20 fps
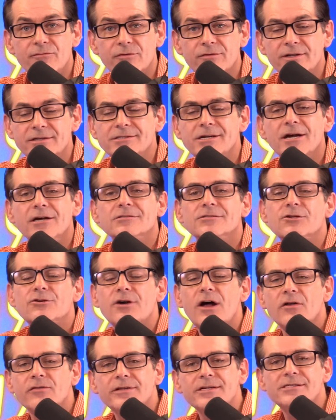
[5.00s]
for this? So
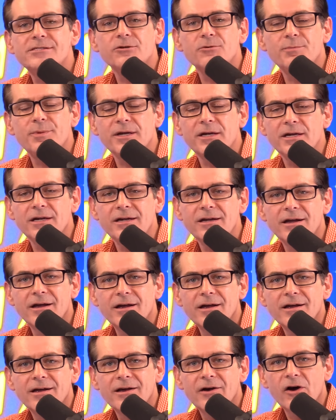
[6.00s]
now this would be
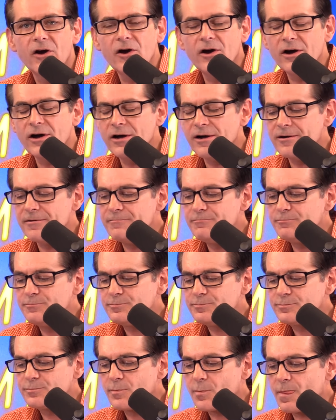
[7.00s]
uh,
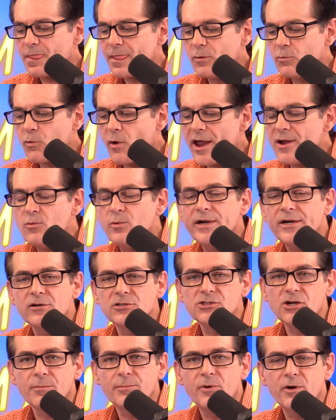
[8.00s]
the right
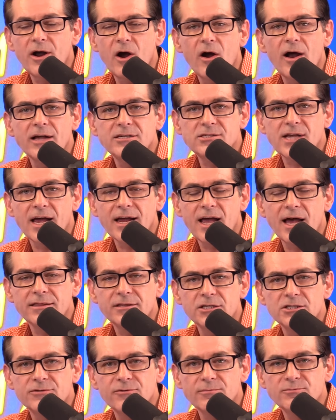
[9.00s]
wingers are put. I, I got
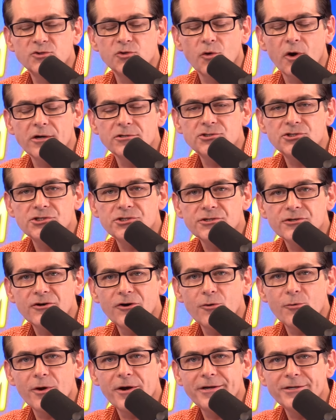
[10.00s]
this from Drudge
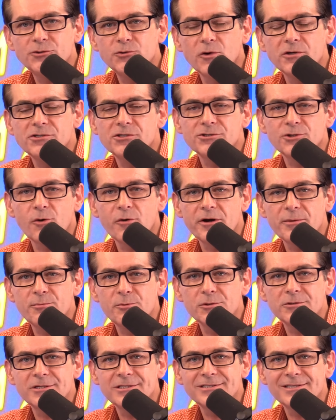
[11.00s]
already. Drudge has already
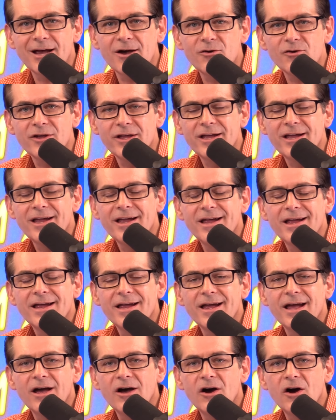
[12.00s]
put this out.
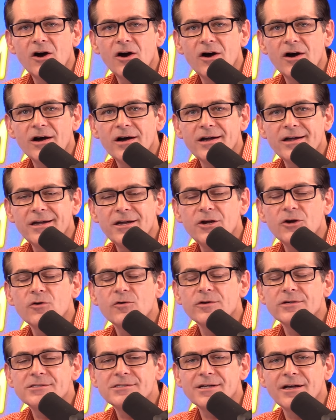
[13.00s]
Uh,
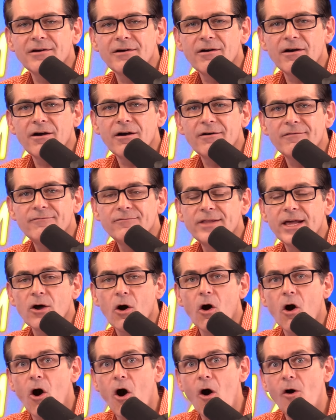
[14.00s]
here is a, a they
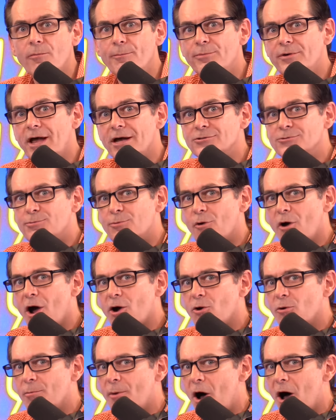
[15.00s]
go. Oh, guess
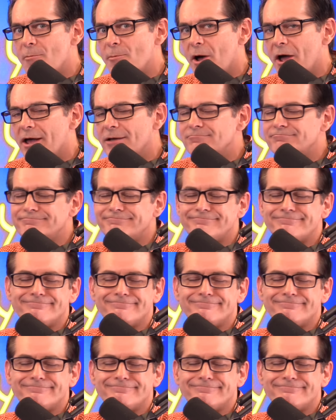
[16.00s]
Barack Obama had.